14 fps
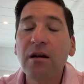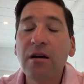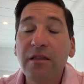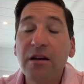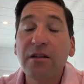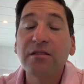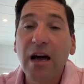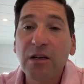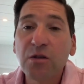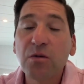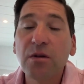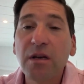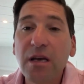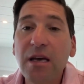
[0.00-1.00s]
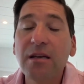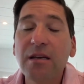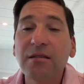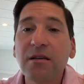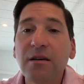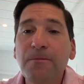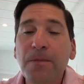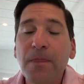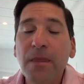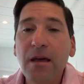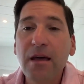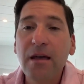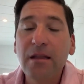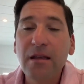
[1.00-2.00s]
there's actually is
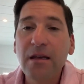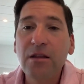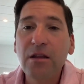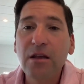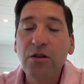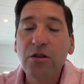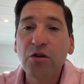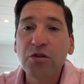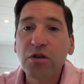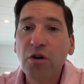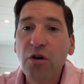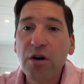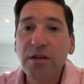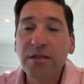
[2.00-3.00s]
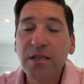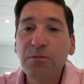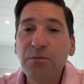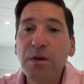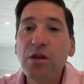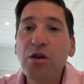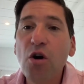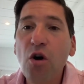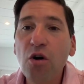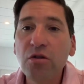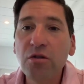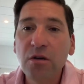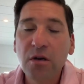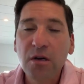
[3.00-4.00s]
in those currencies
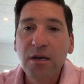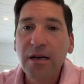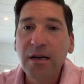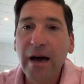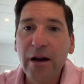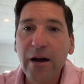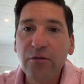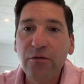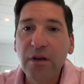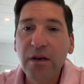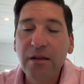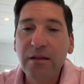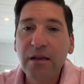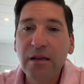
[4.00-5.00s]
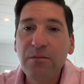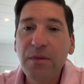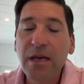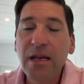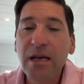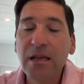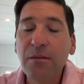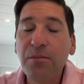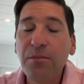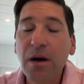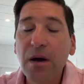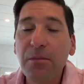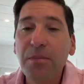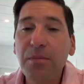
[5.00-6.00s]
beyond kind of the immediate
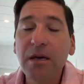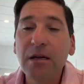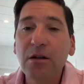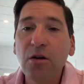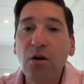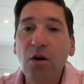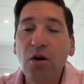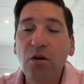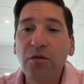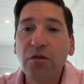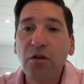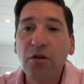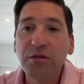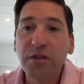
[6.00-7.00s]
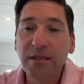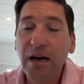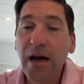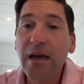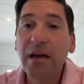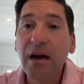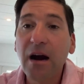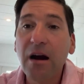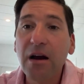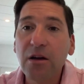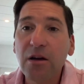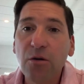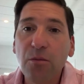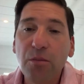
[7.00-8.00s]
appeal of just high
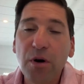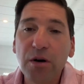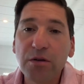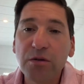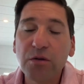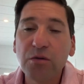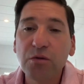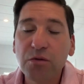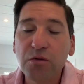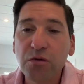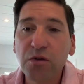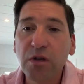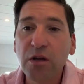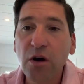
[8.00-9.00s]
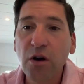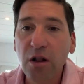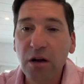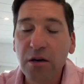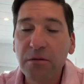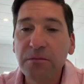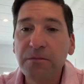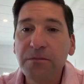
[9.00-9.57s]
carry compared to the dollar.